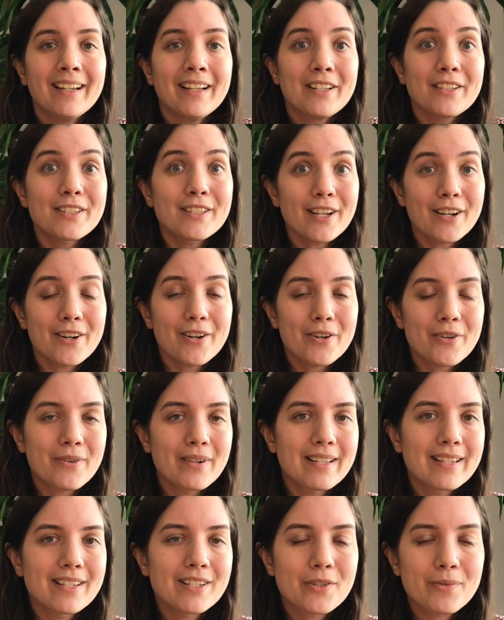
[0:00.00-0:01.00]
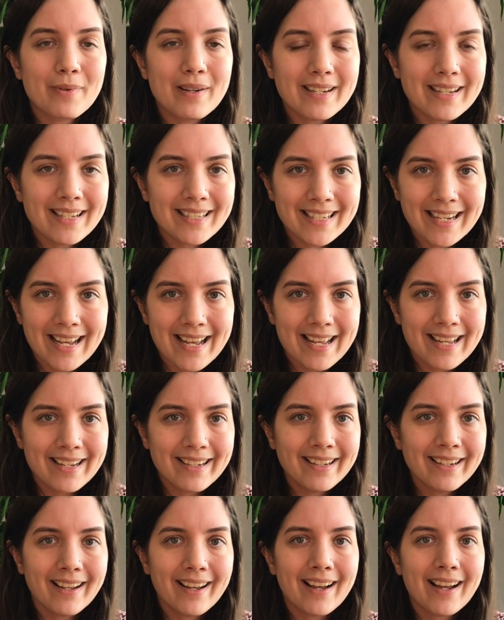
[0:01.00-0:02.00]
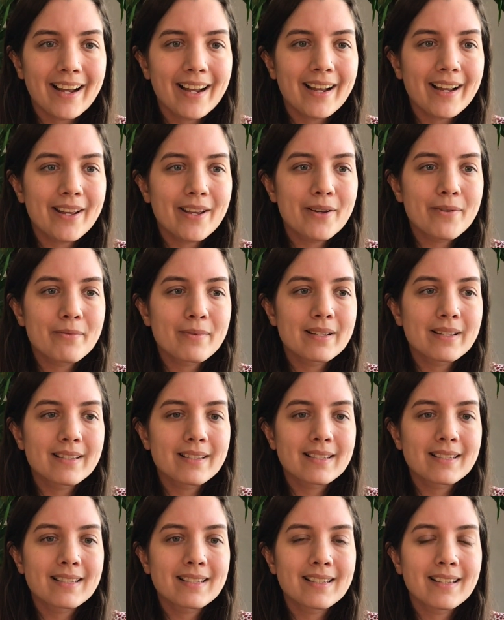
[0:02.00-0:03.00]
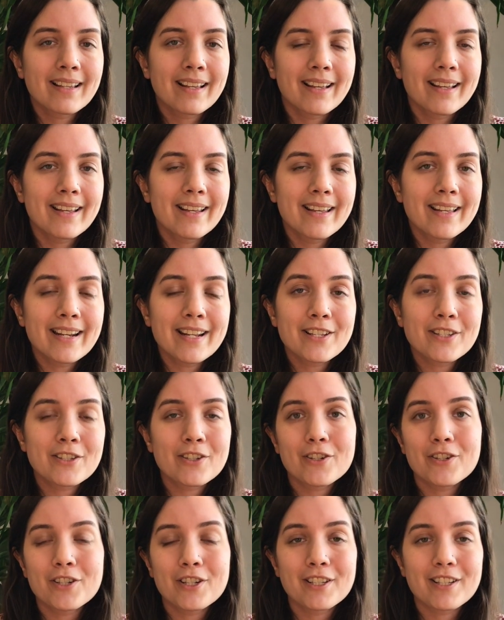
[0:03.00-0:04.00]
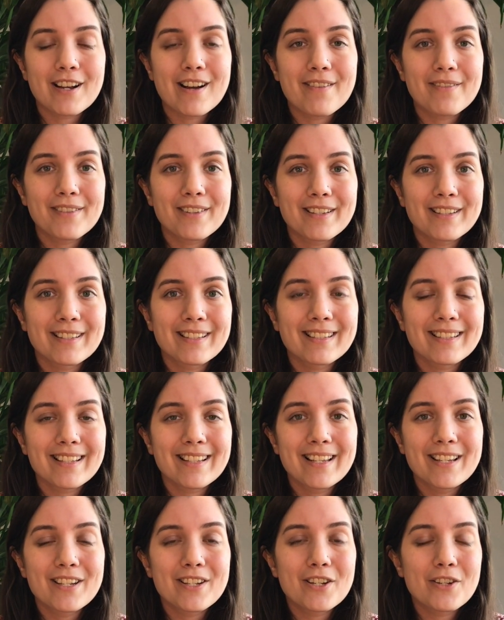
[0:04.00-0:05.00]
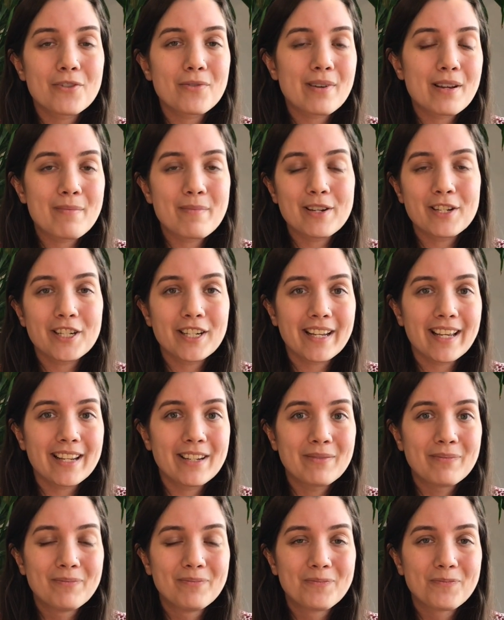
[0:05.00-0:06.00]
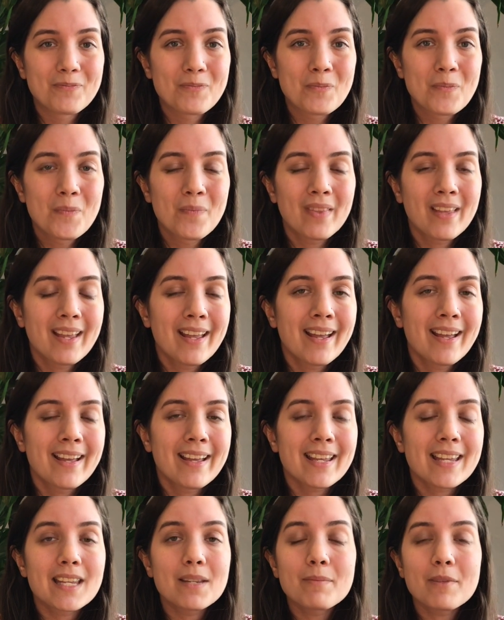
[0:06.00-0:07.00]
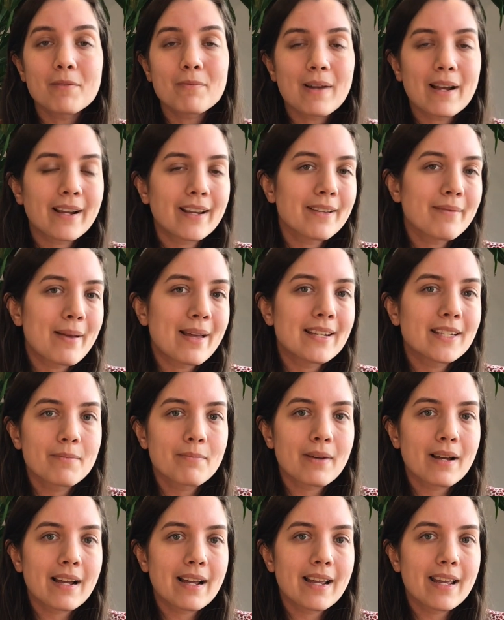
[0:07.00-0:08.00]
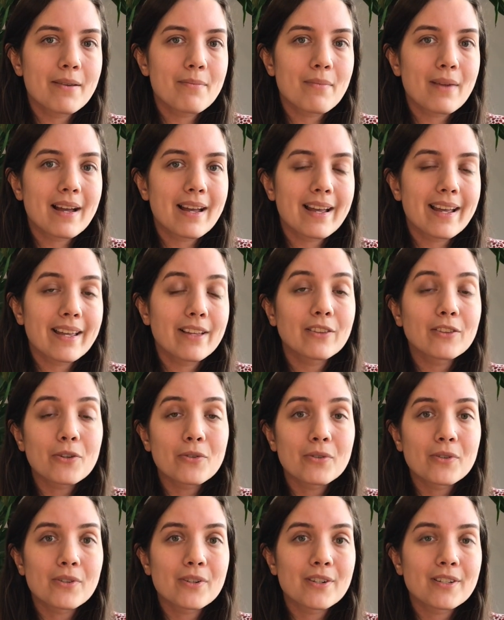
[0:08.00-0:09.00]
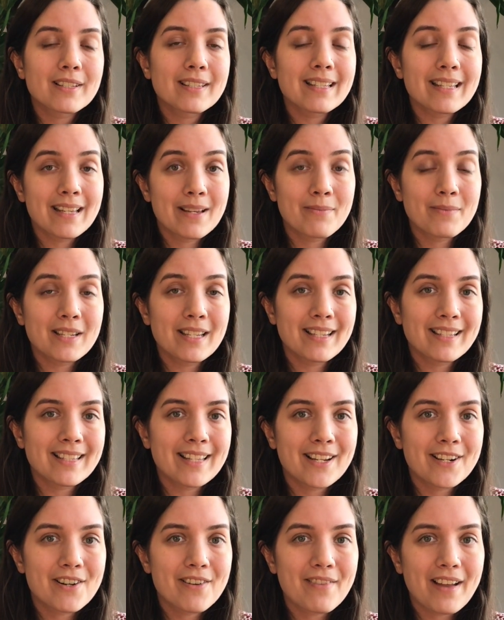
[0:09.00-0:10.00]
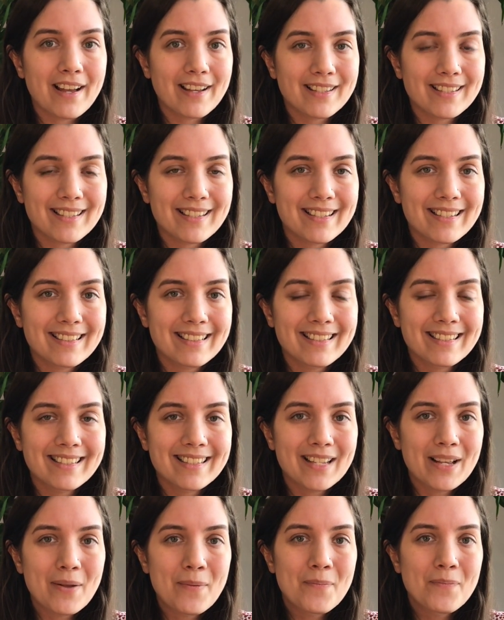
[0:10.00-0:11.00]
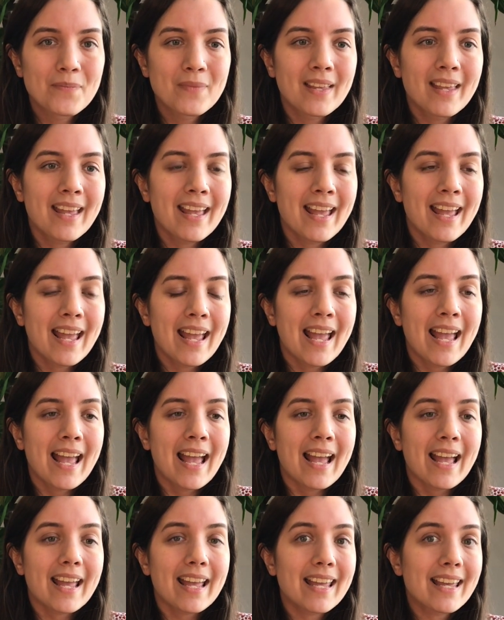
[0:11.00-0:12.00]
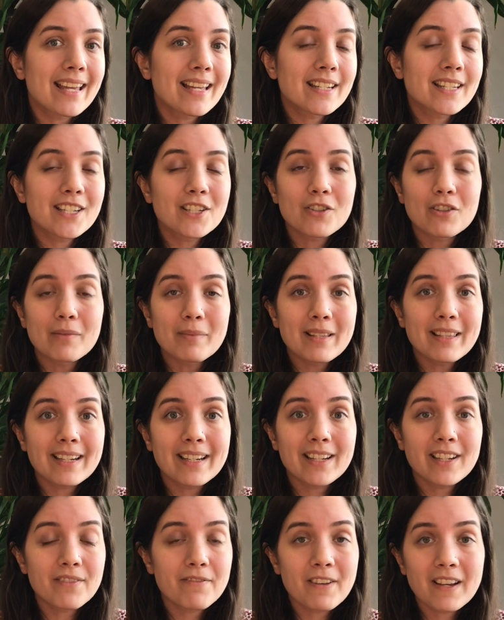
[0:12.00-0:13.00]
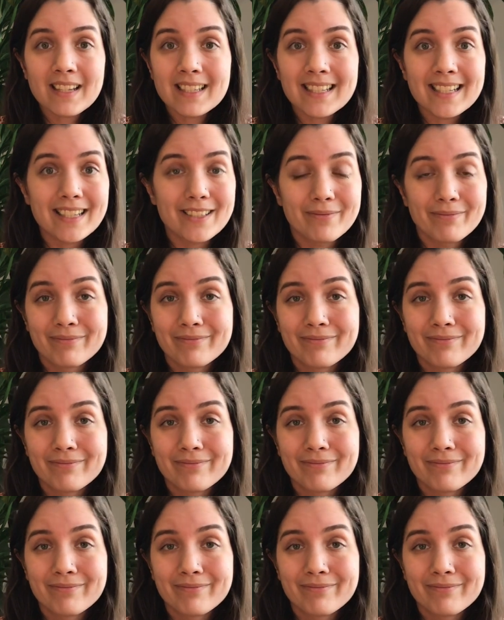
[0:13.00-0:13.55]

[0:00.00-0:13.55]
So in 2010, I was in a surgeon's office in Detroit, Michigan. He'd been recommended by my local CMT Center of Excellence, and he told me that he could fix it.